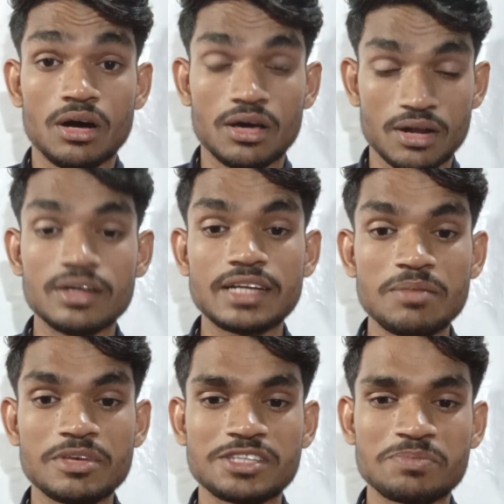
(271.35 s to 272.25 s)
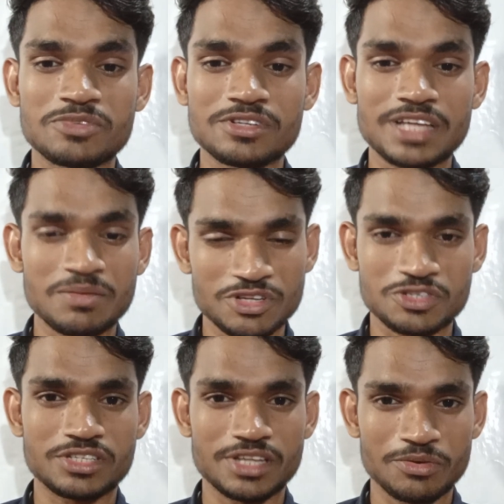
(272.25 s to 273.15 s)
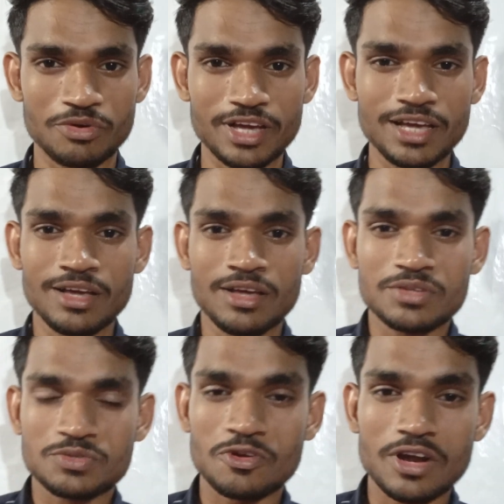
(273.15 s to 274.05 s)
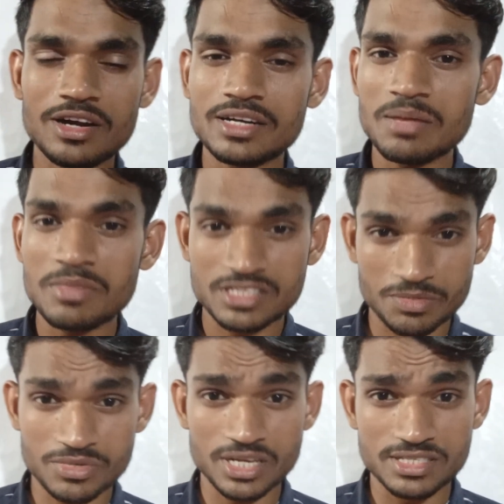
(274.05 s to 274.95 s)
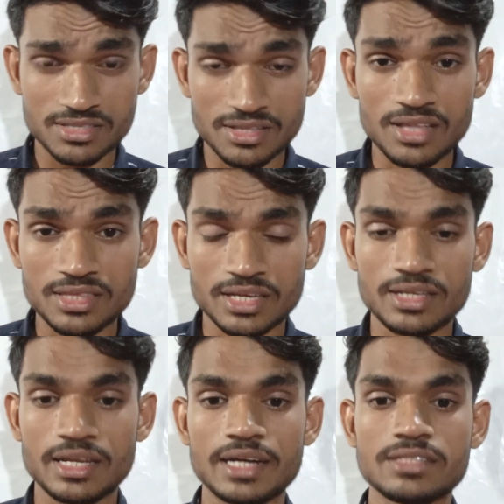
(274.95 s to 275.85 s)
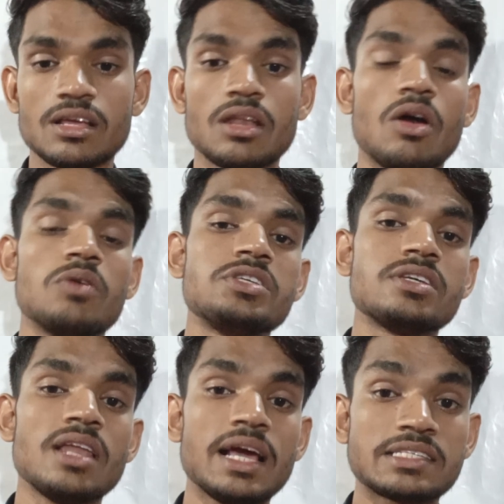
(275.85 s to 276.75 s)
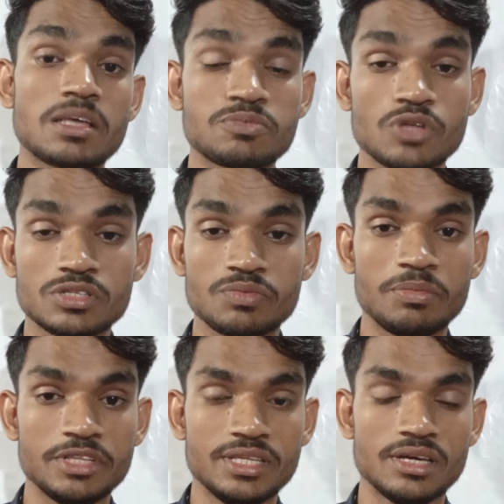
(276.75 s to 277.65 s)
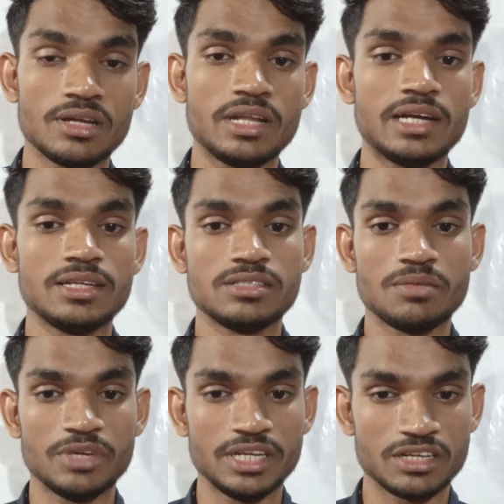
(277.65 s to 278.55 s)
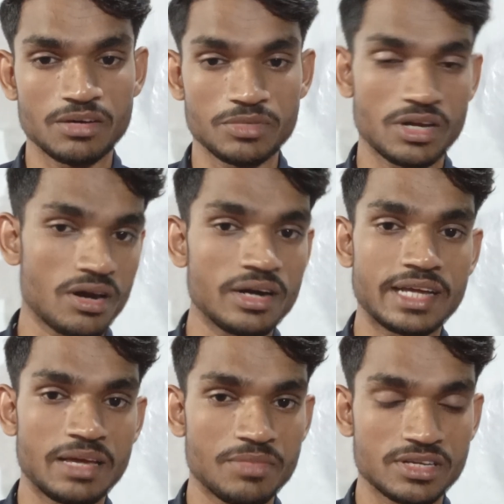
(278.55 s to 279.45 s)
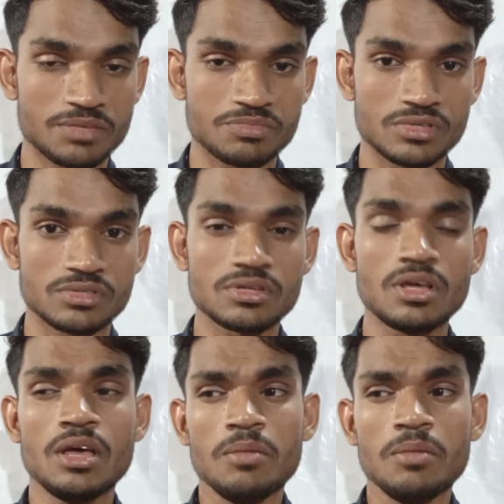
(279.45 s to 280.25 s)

runtime exceptions. I'm just saying. Okay, so runtime exception is nothing, that is a logical exceptions will be there, that is the meaning of the runtime exceptions.